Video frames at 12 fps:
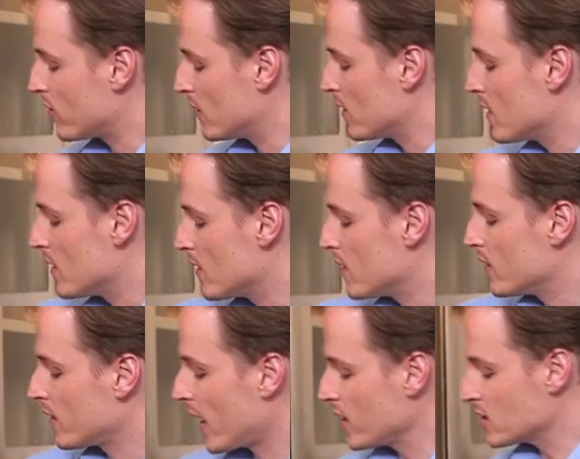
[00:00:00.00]
a
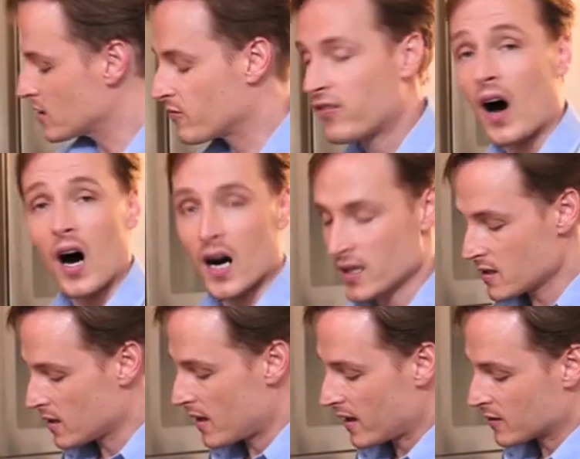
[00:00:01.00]
nice
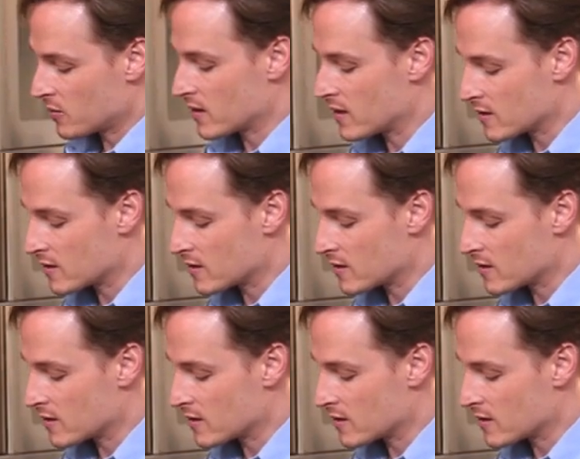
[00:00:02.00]
fond. That's what